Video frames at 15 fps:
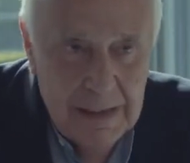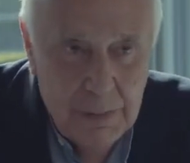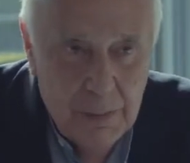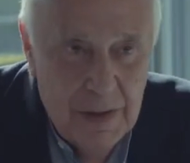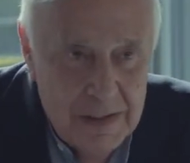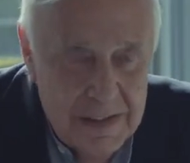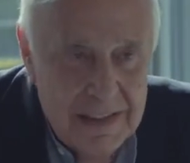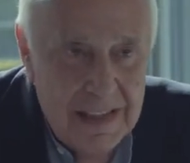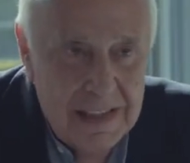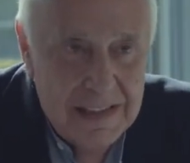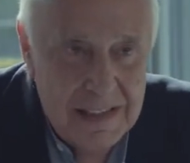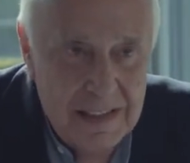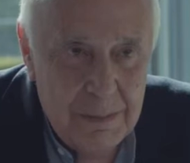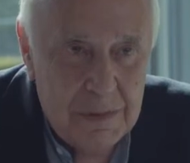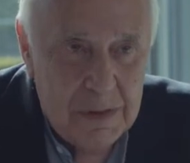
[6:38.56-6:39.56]
whereas they
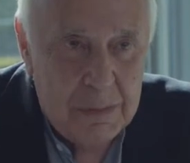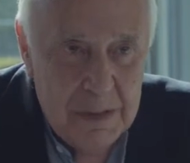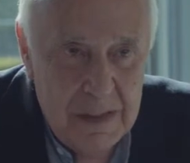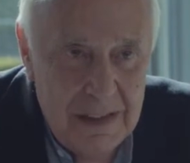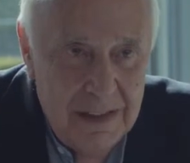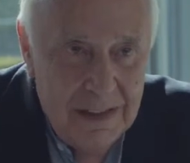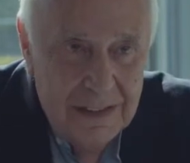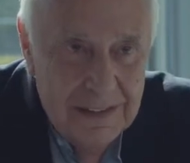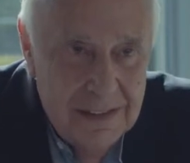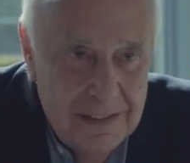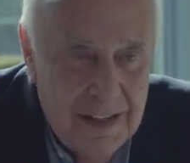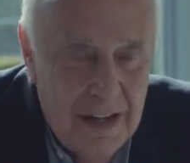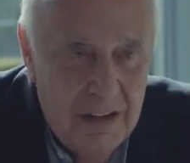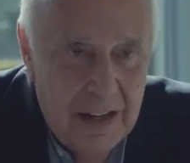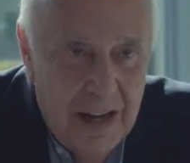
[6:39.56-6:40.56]
seem to be
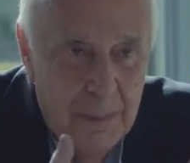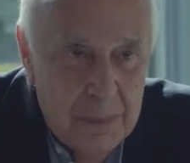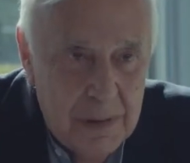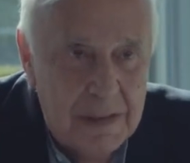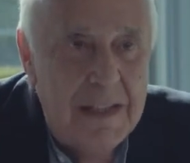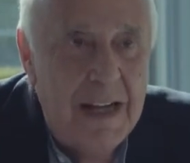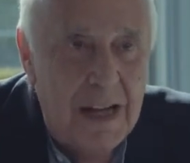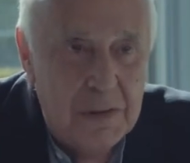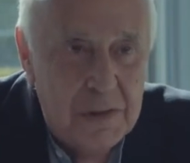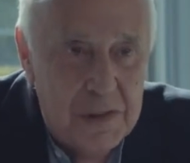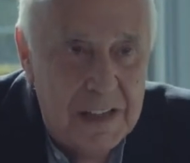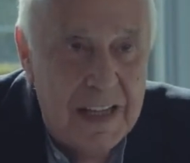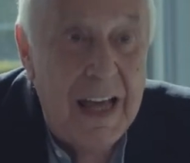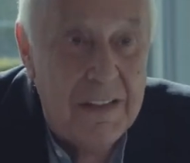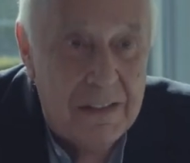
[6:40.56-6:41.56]
going up and down
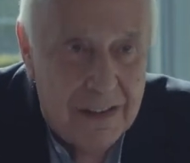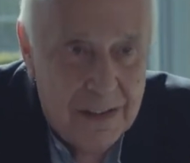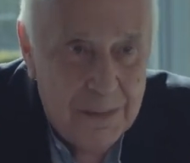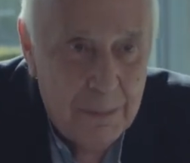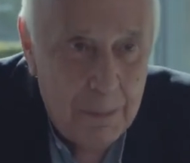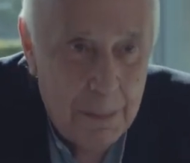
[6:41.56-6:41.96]
together.